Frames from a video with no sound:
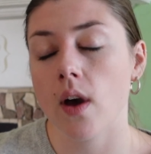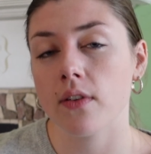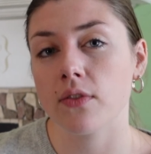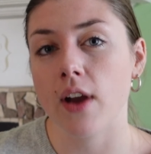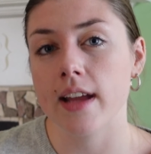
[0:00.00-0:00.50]
have
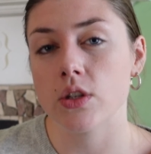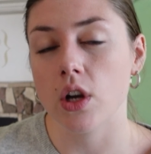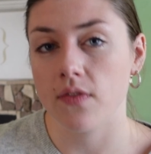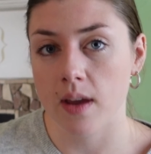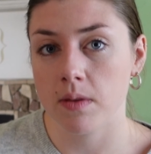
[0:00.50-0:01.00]
a friend or
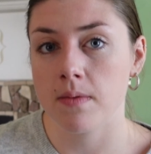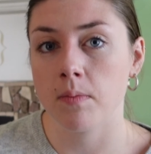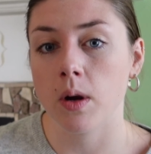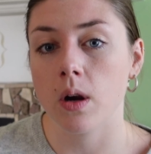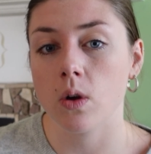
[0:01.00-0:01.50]
a family
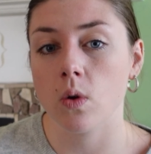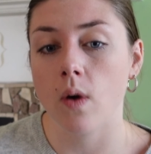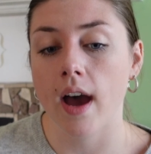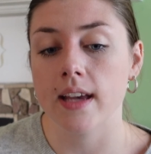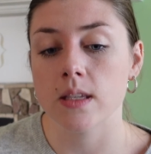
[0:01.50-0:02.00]
member who
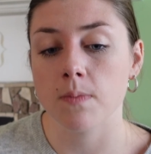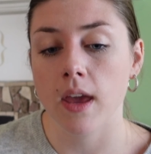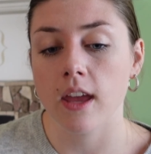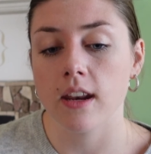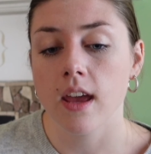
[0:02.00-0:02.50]
has
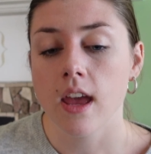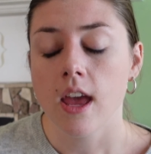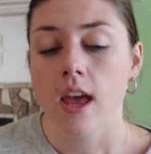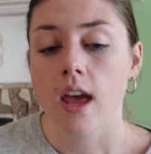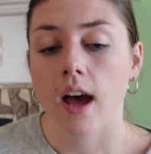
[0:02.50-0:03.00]
been
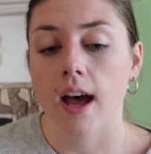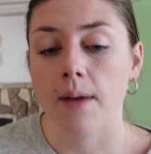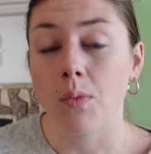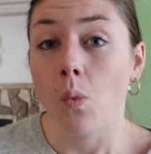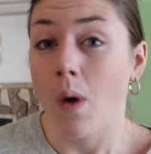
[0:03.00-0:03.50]

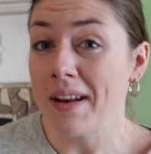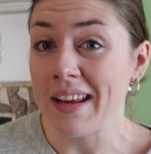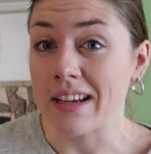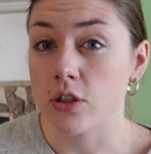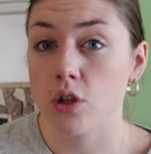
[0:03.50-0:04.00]

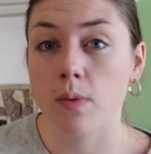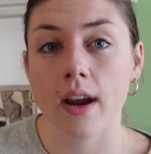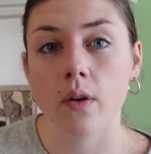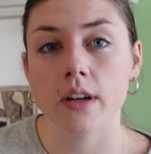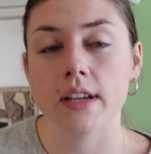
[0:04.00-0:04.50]
wanting to
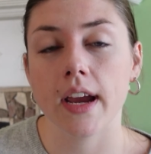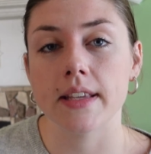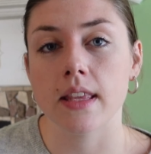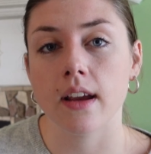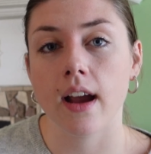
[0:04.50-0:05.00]

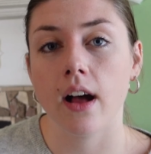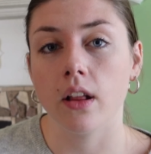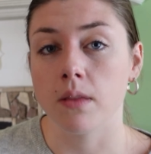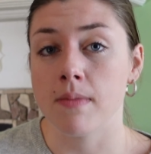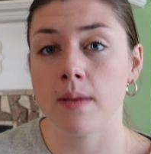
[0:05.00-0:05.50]
prioritize their
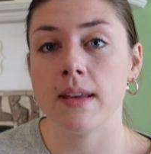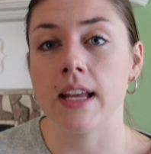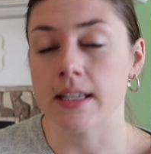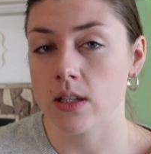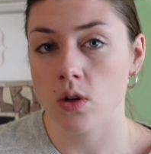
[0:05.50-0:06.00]
health, maybe
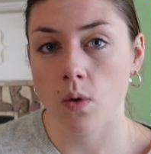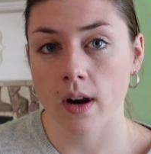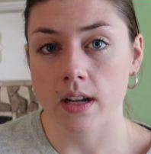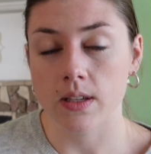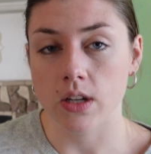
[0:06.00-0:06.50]
doesn't know
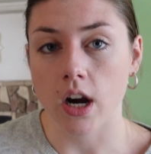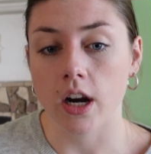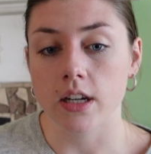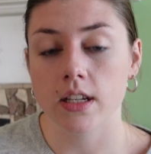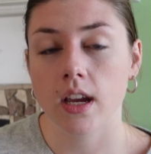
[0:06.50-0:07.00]
where to
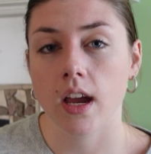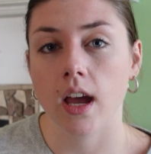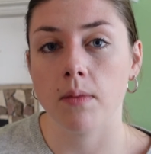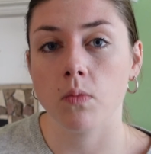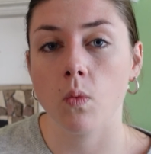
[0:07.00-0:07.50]
start,
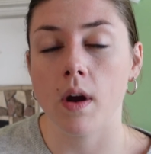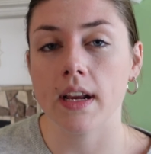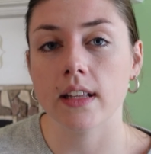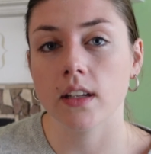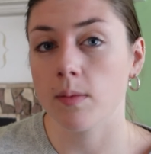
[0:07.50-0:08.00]

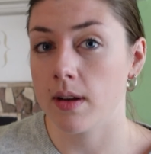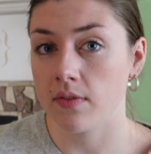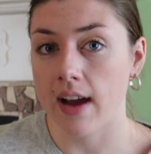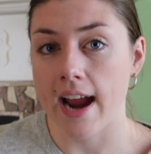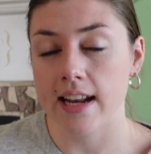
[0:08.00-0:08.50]
wanting a little bit
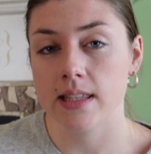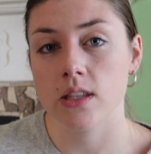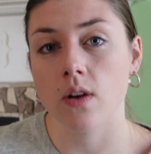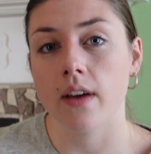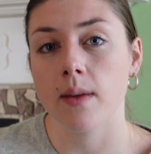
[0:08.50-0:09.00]
of guidance
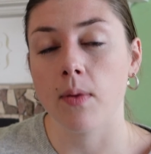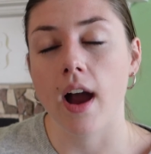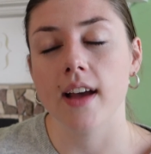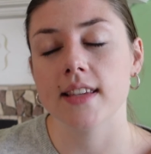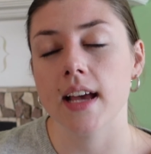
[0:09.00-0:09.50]
throughout the
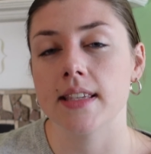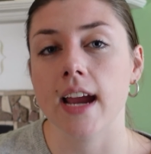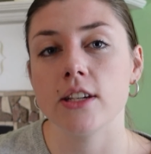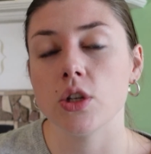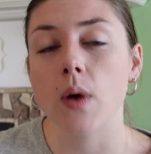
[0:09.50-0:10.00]
process,
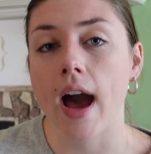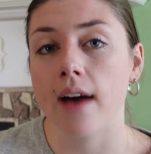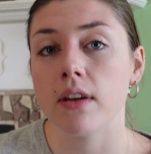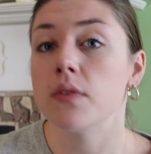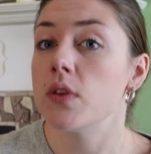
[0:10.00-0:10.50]
I do
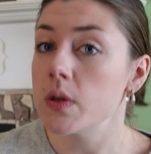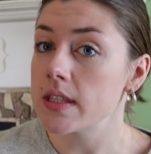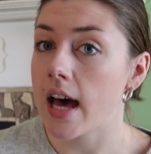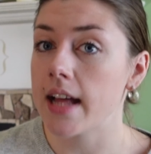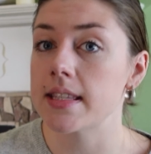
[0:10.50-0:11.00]
have a few
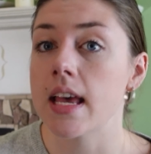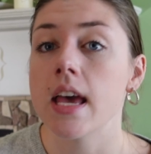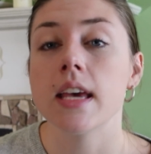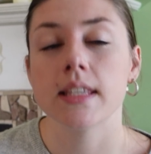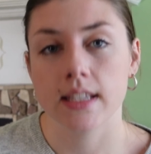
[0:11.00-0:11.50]
slots
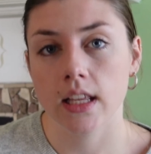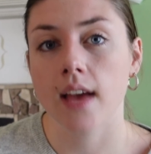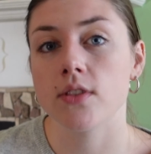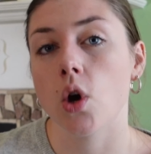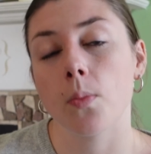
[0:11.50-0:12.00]
still
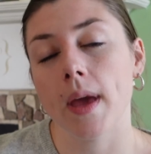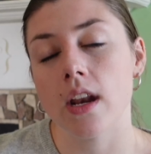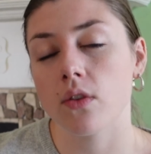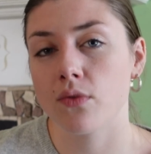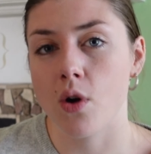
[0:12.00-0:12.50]
left
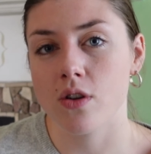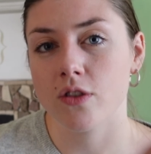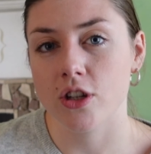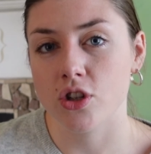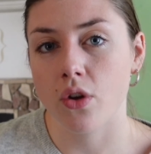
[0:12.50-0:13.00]
open for
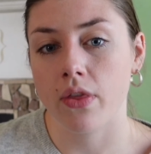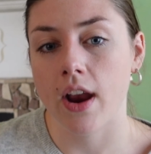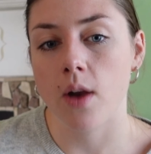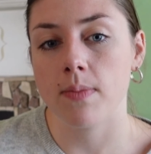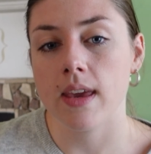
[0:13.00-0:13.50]
nutritional
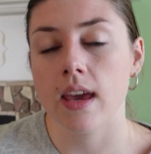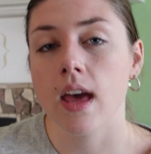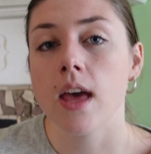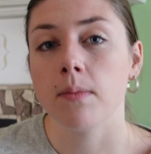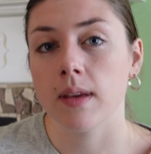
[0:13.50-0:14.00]
therapy
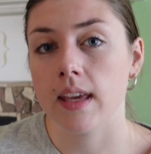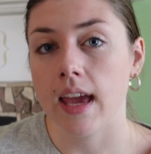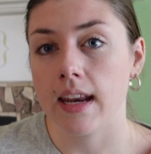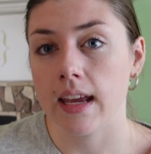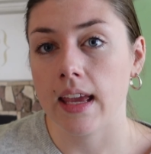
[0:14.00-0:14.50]

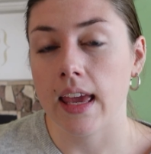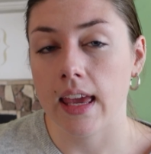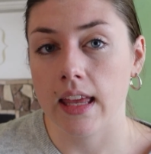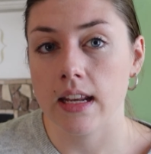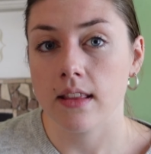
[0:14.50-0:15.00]
beginning
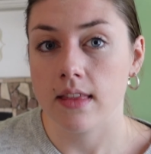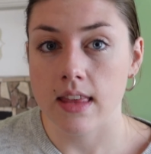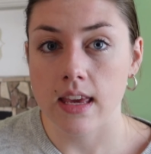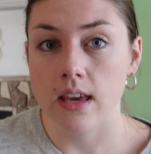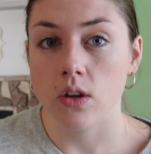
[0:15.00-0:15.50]
in
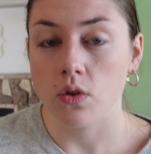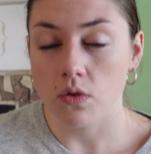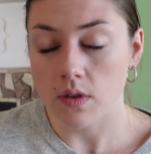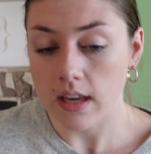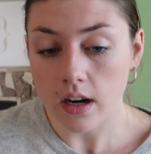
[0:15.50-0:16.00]
the
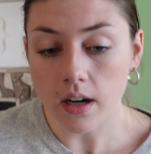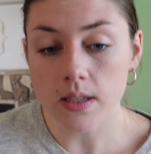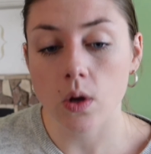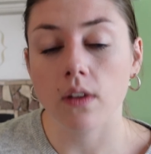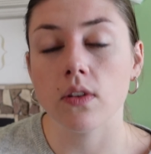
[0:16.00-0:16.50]
new year.
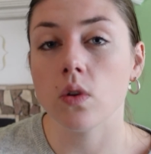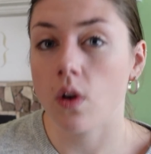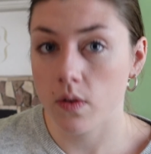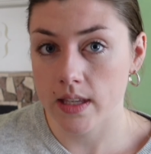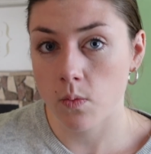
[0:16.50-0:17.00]
So if you
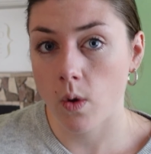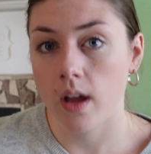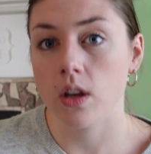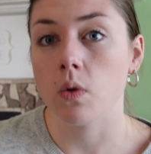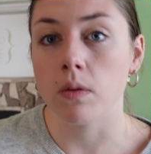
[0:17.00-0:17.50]
know
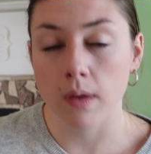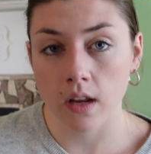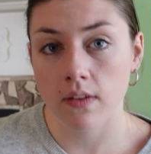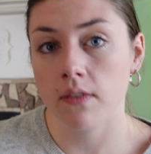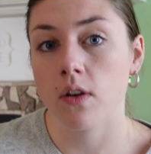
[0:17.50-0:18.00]
someone who would
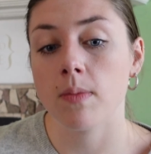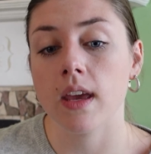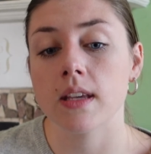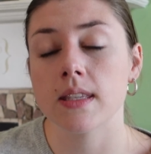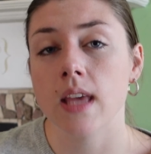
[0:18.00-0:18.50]
benefit from
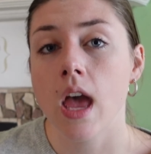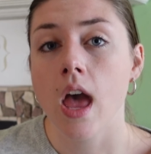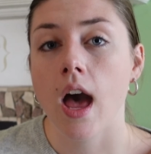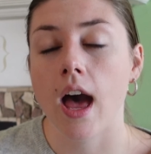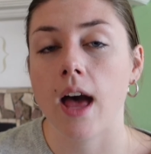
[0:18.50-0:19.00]
this,
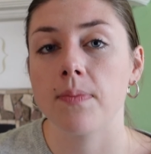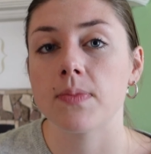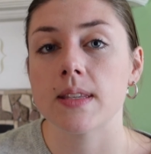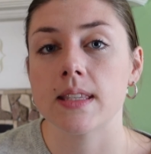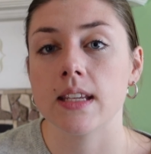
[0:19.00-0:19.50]

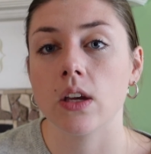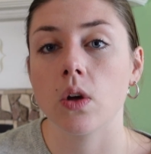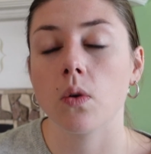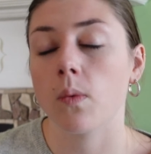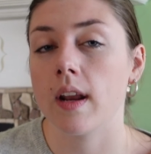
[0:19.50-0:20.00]

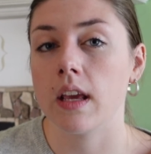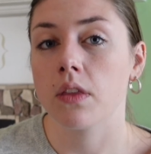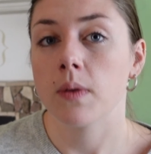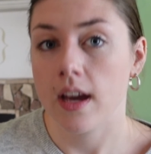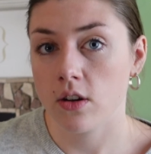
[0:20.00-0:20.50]
still running
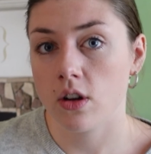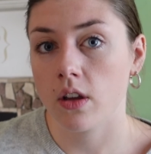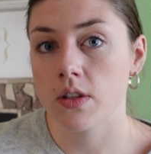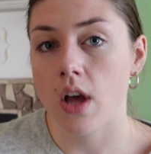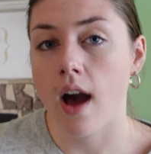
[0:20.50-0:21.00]

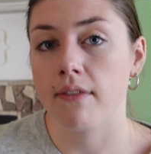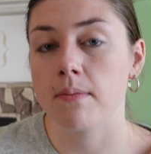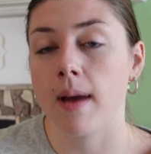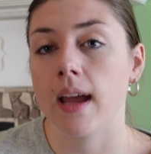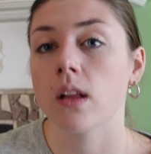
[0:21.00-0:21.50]
$300 off
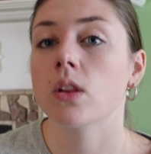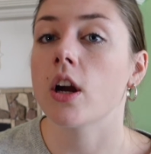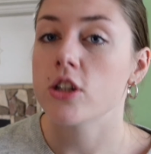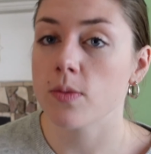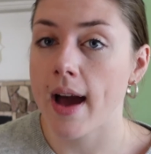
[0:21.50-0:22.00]
my
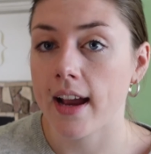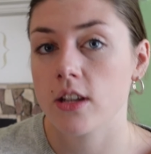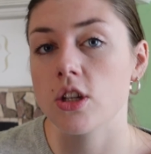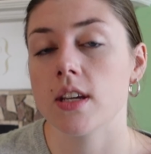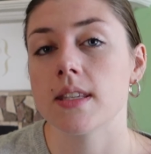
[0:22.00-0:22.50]
larger
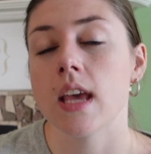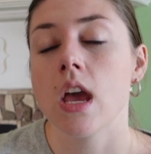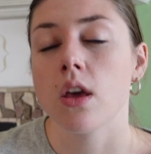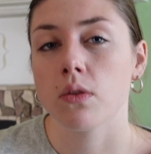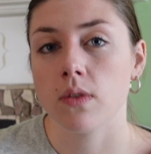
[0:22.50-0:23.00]
packages
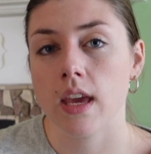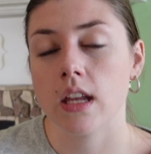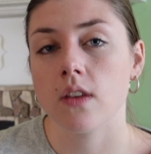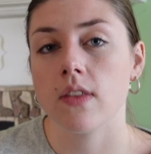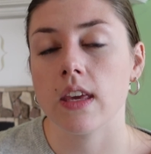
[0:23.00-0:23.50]
through the
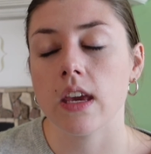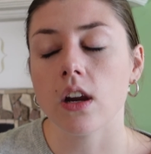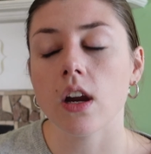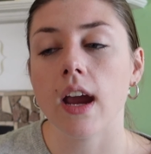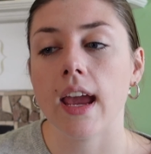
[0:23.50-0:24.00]
end of the
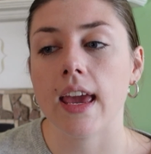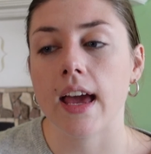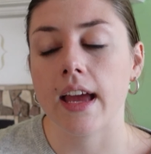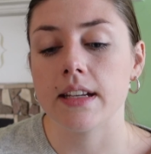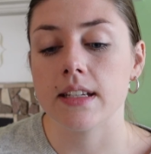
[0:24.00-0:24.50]
year.
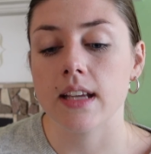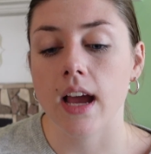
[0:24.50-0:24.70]
And